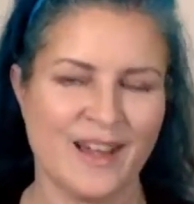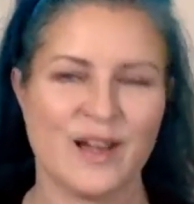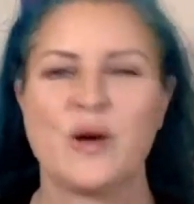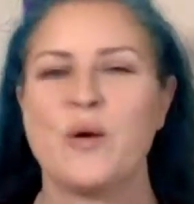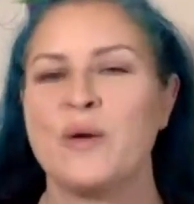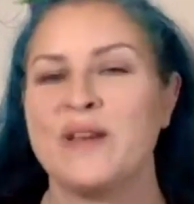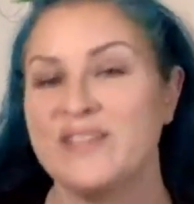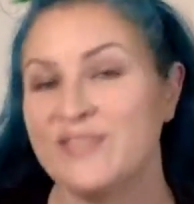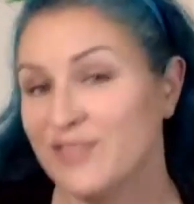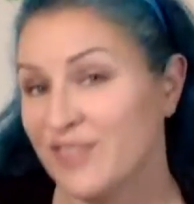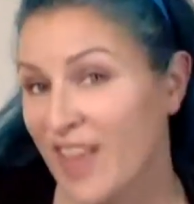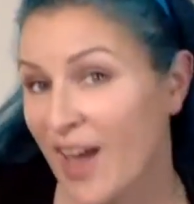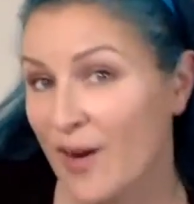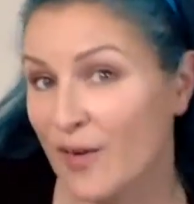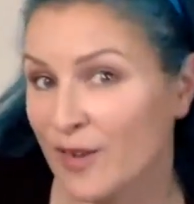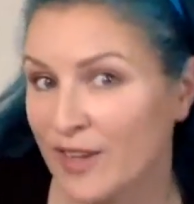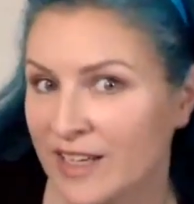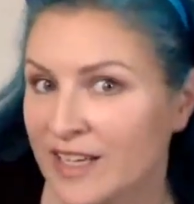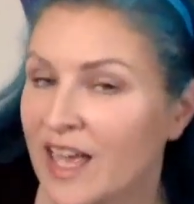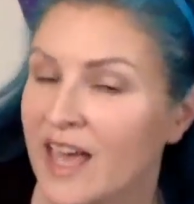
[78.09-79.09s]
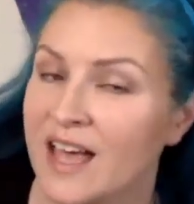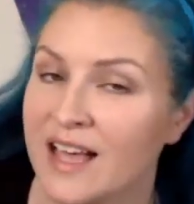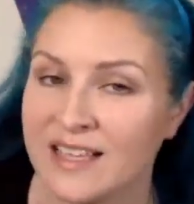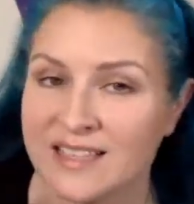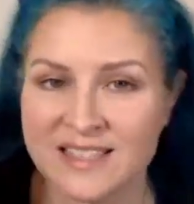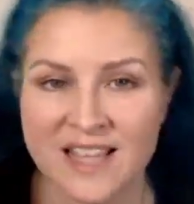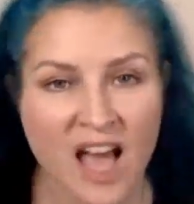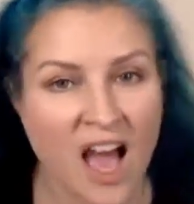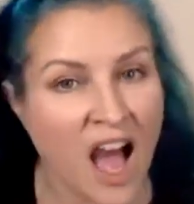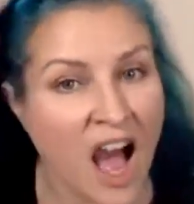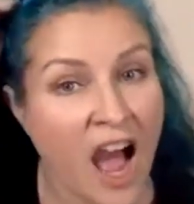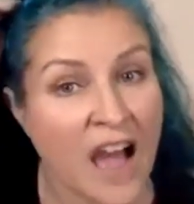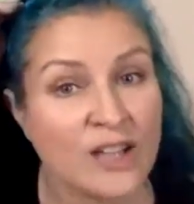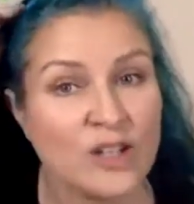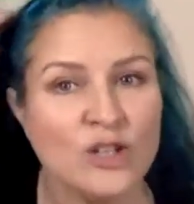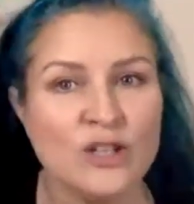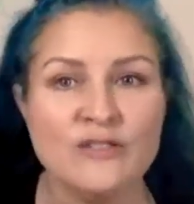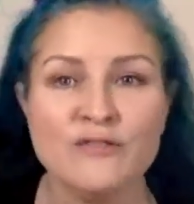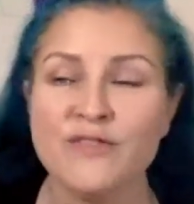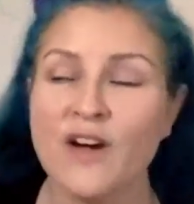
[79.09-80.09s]
Queen flower, yes. I
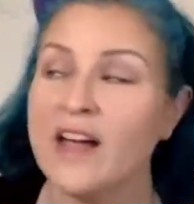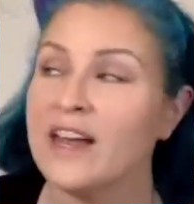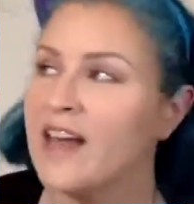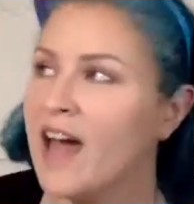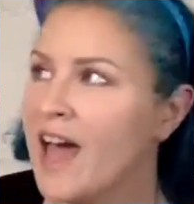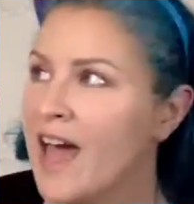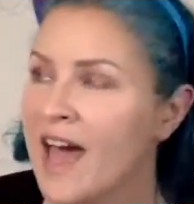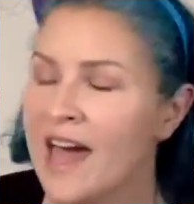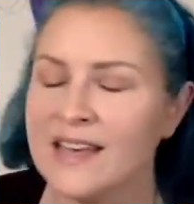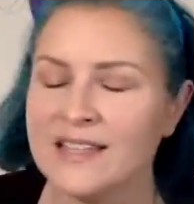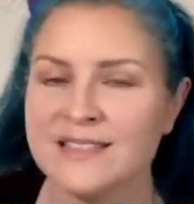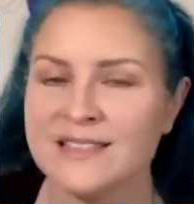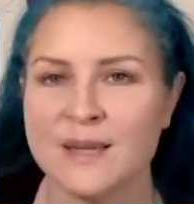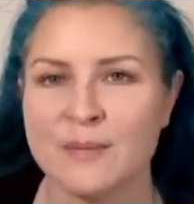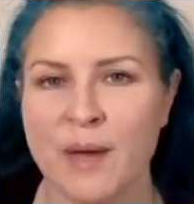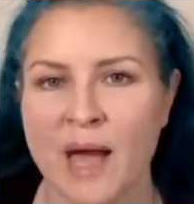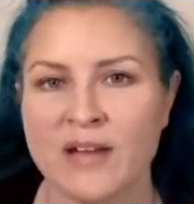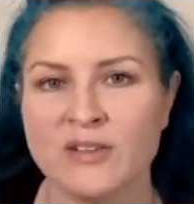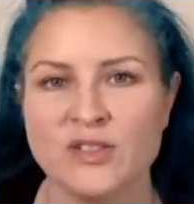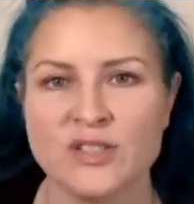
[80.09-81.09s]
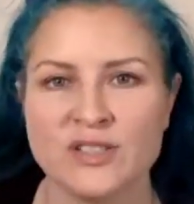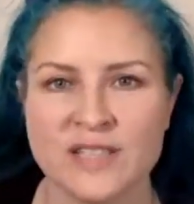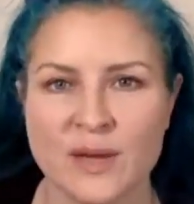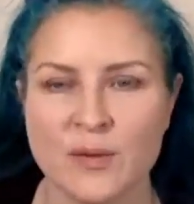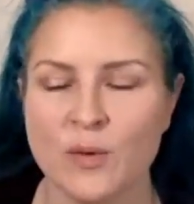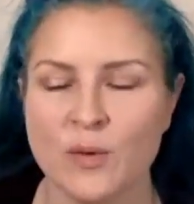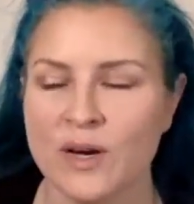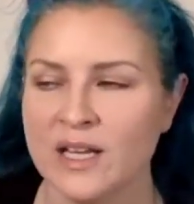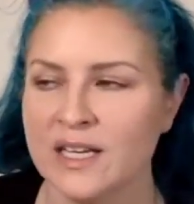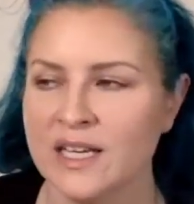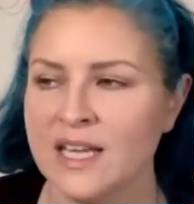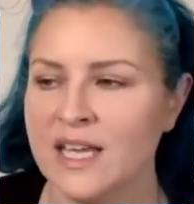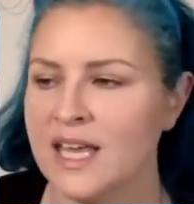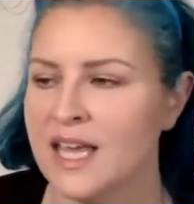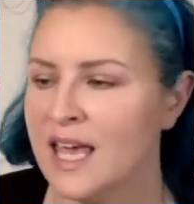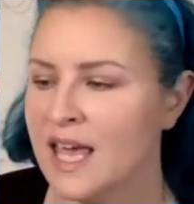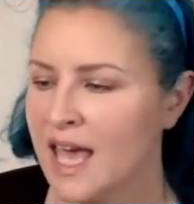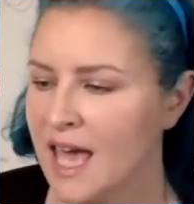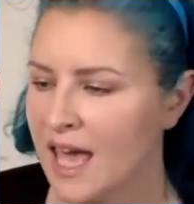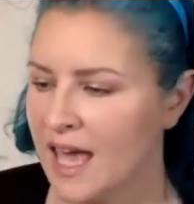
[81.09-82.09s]
couldn't find, I had a St. Patrick's Day one
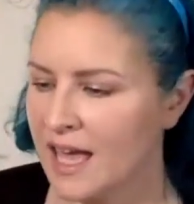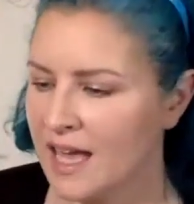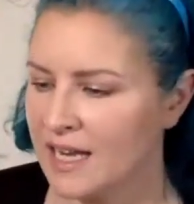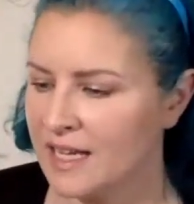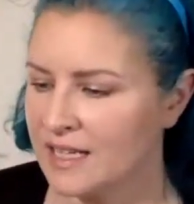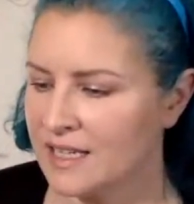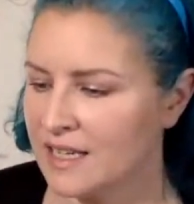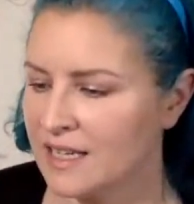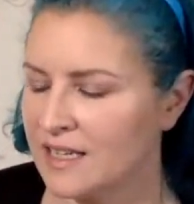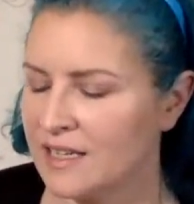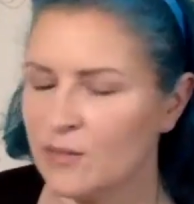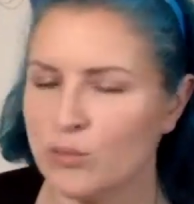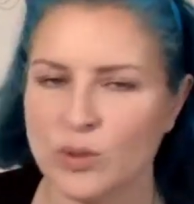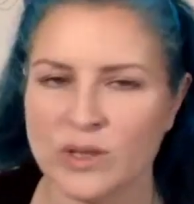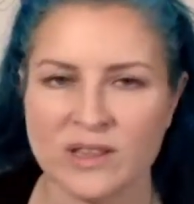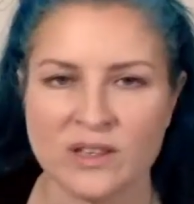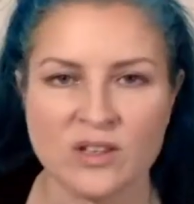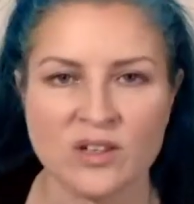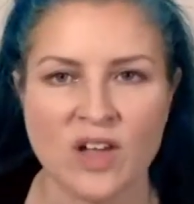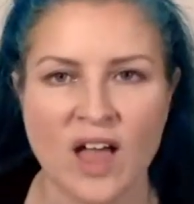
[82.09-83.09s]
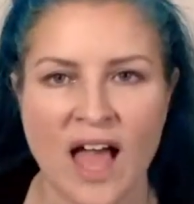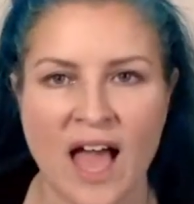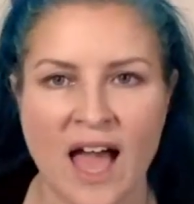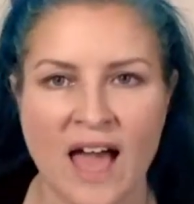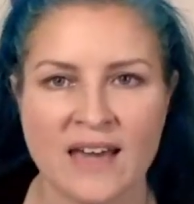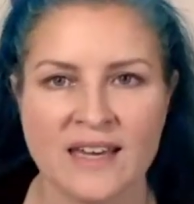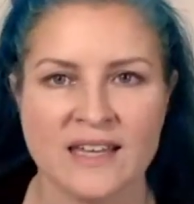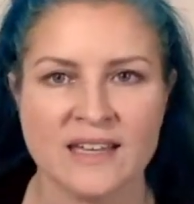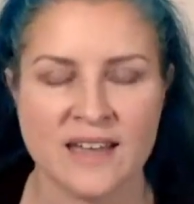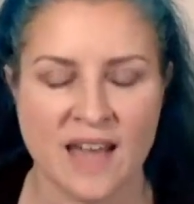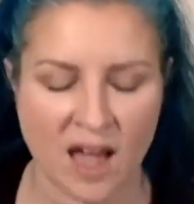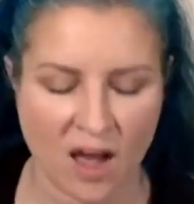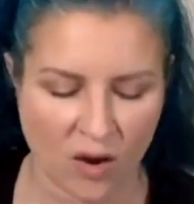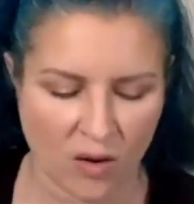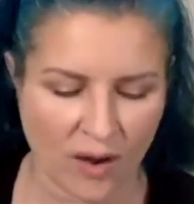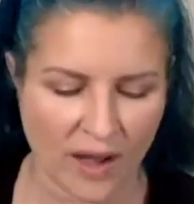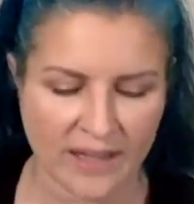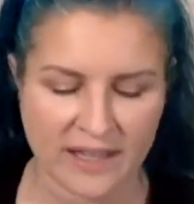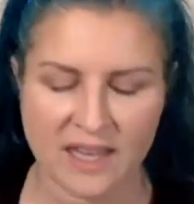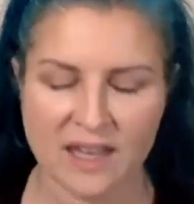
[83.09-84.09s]
and with a little hat, and
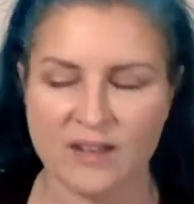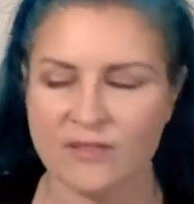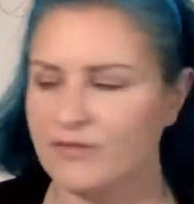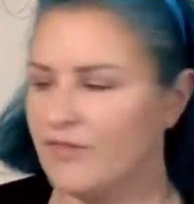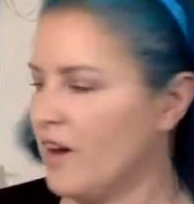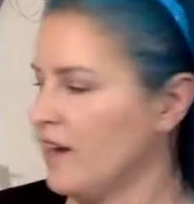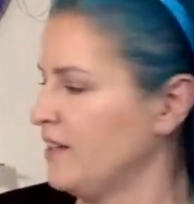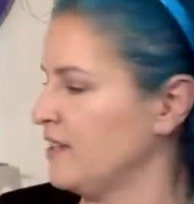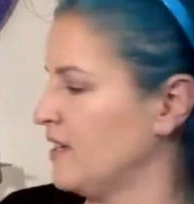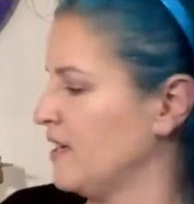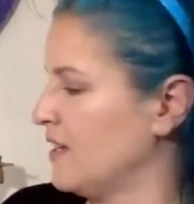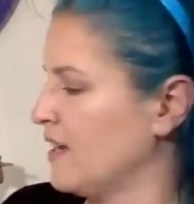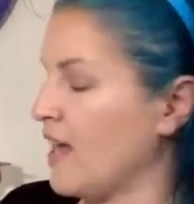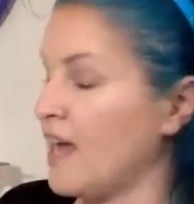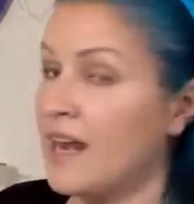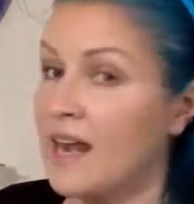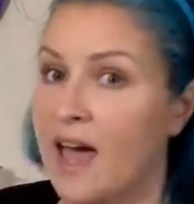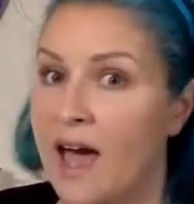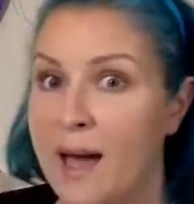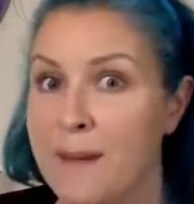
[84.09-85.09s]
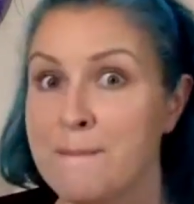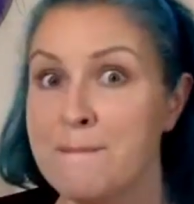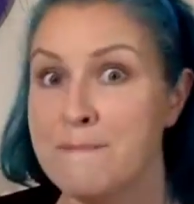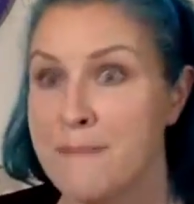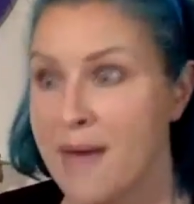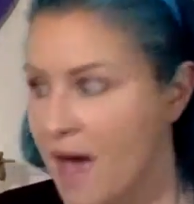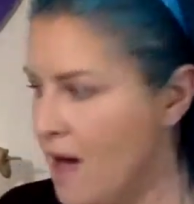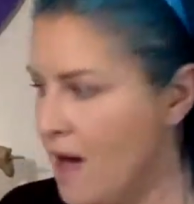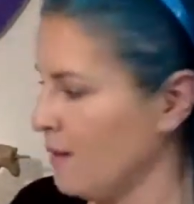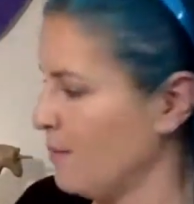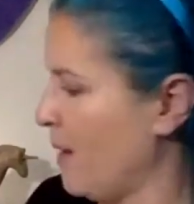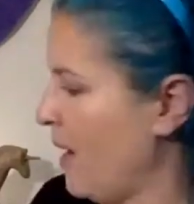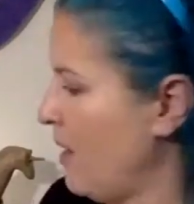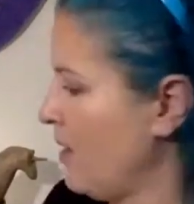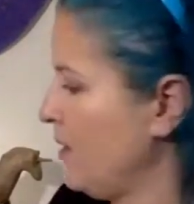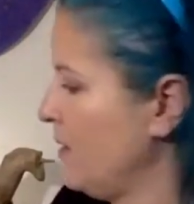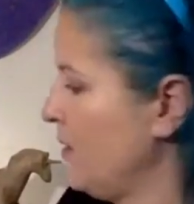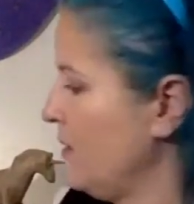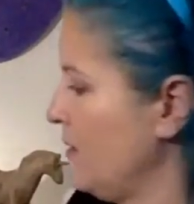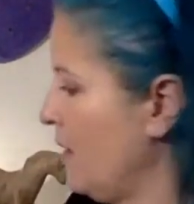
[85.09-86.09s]
now I can't find it, and I'm mad
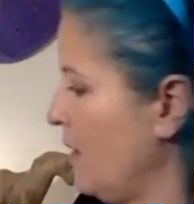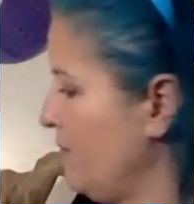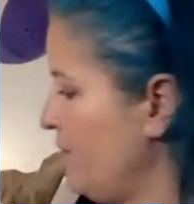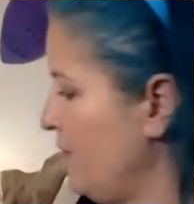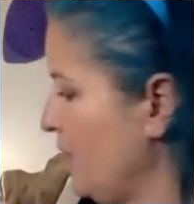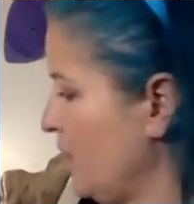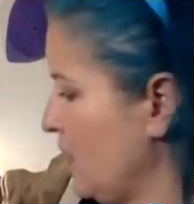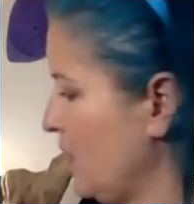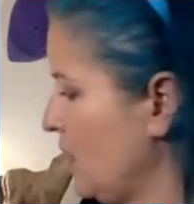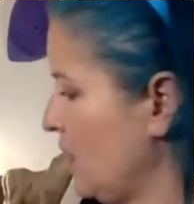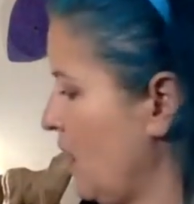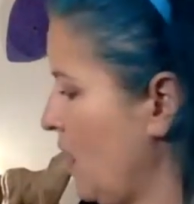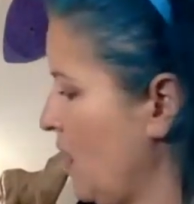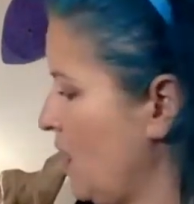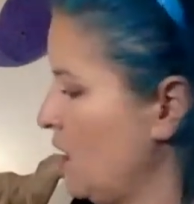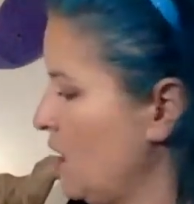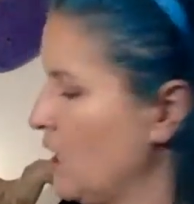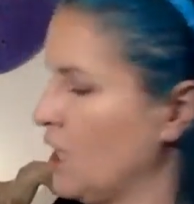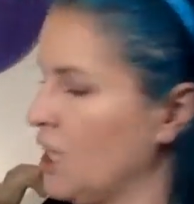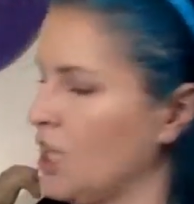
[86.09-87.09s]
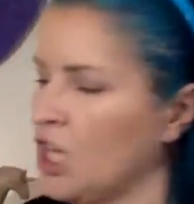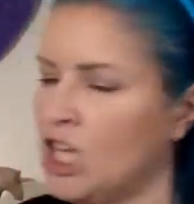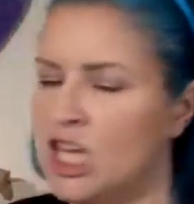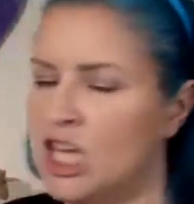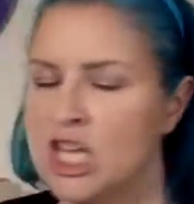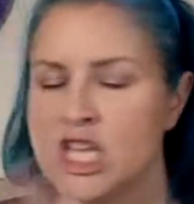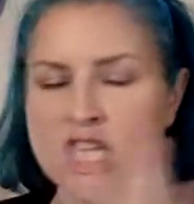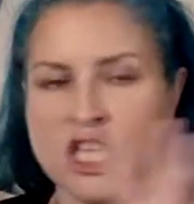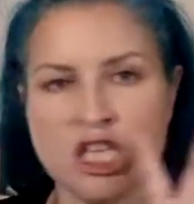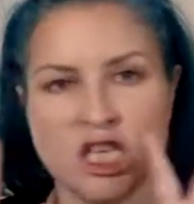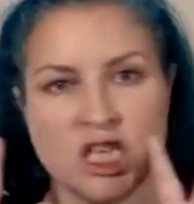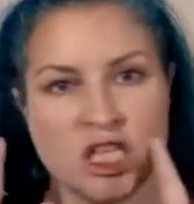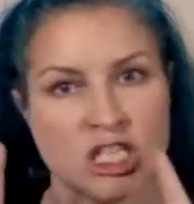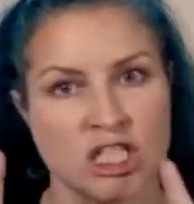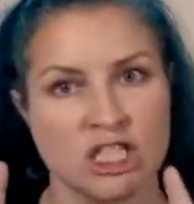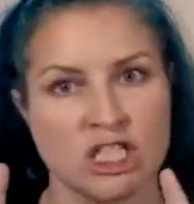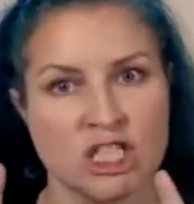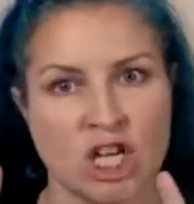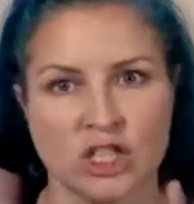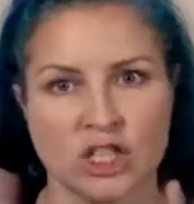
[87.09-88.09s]
about it. I'm feeling kind of
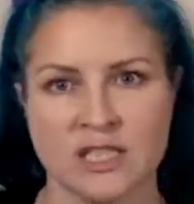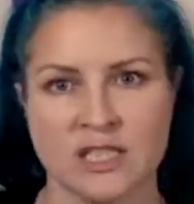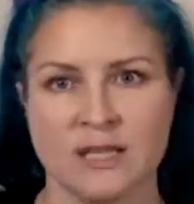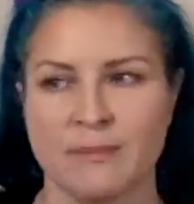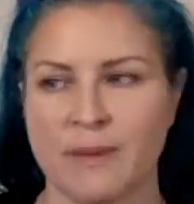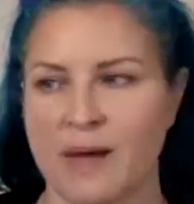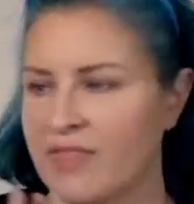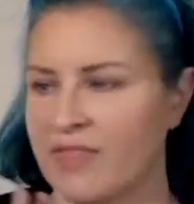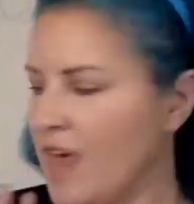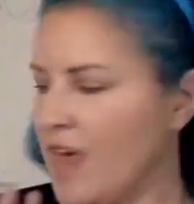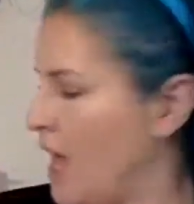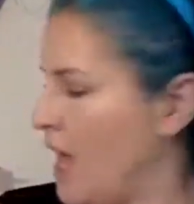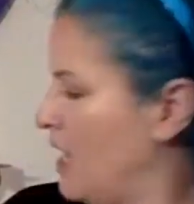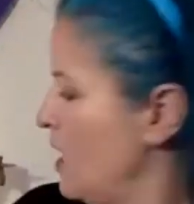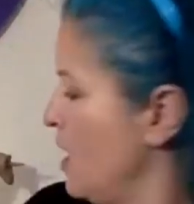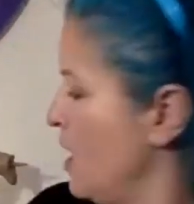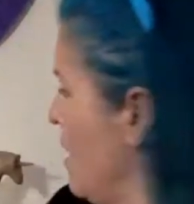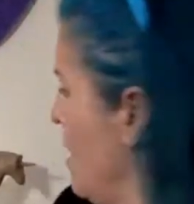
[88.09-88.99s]
salty about that.